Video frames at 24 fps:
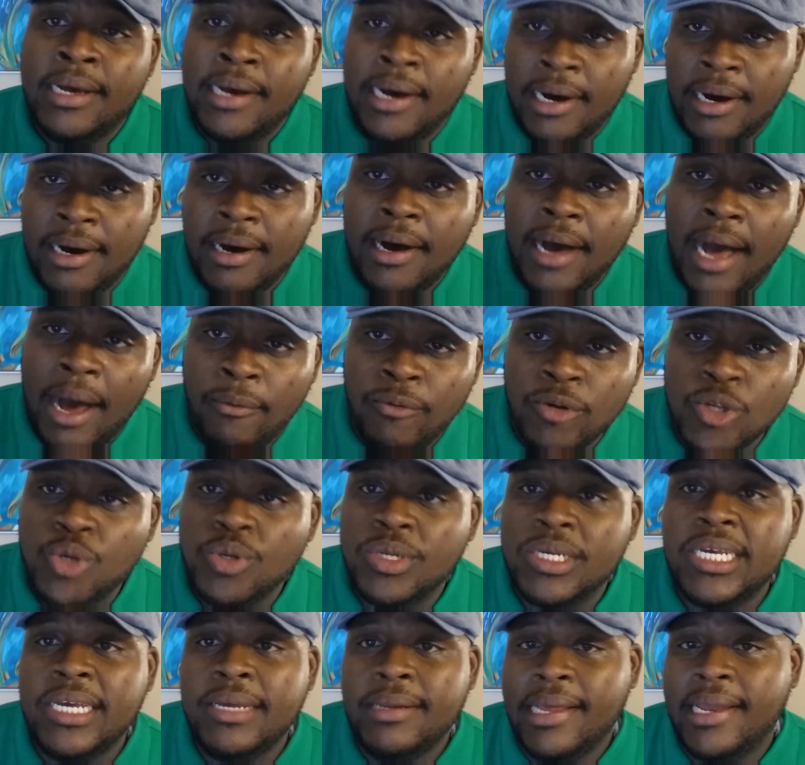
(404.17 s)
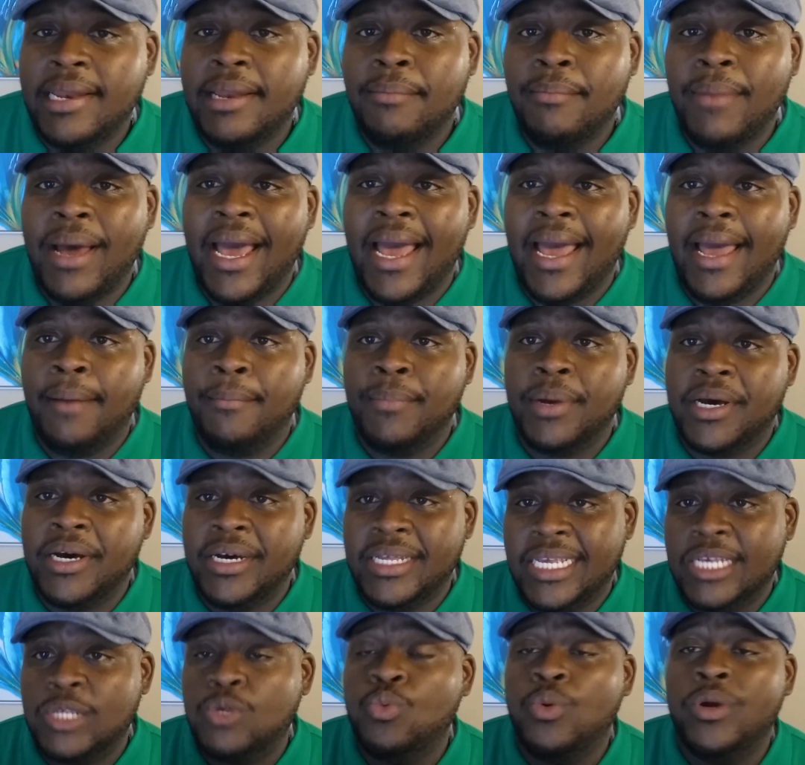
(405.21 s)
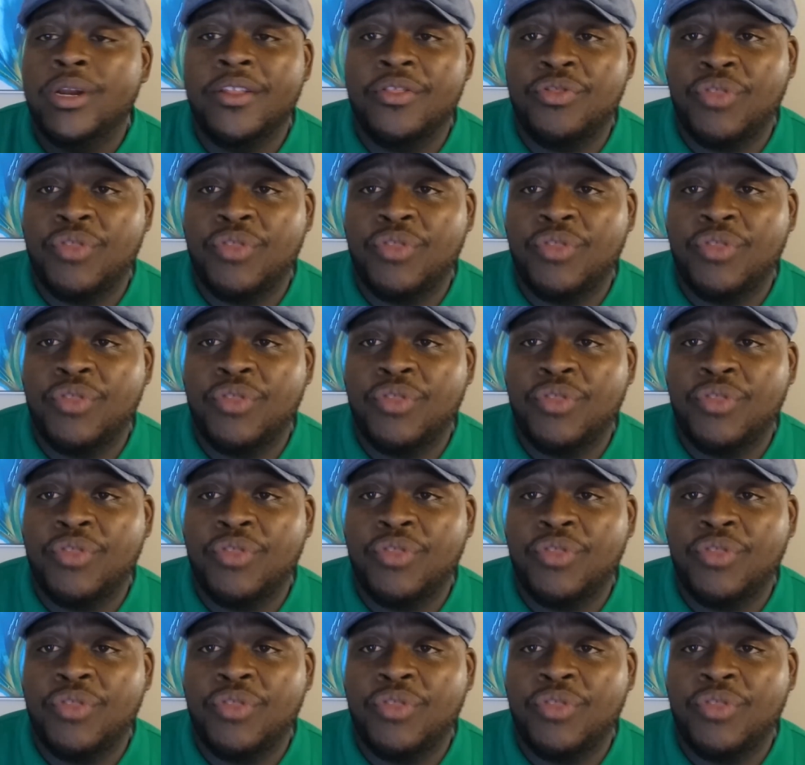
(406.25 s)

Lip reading: I want you to keep that in mind because that's one